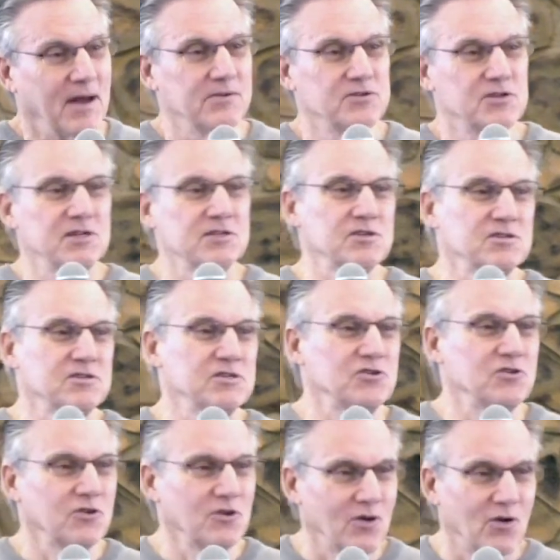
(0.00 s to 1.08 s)
and Jesus
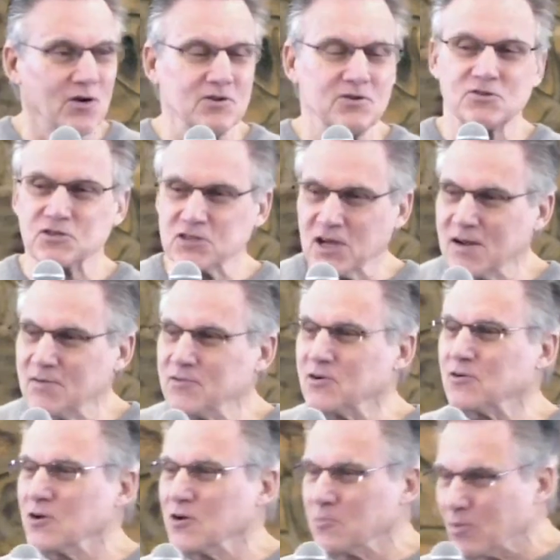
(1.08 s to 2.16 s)
is your Lord, your
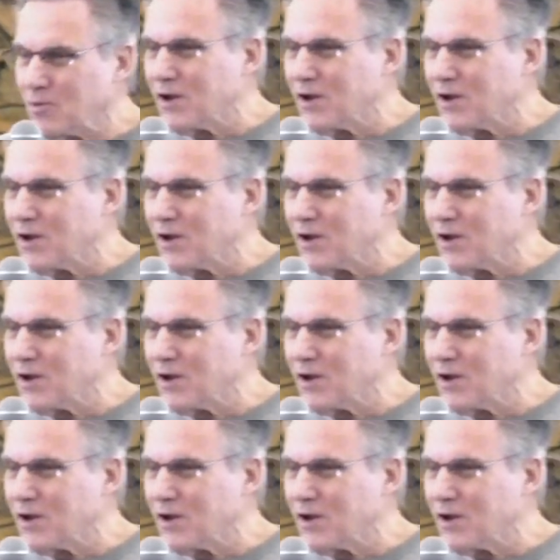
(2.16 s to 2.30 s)
Savior, your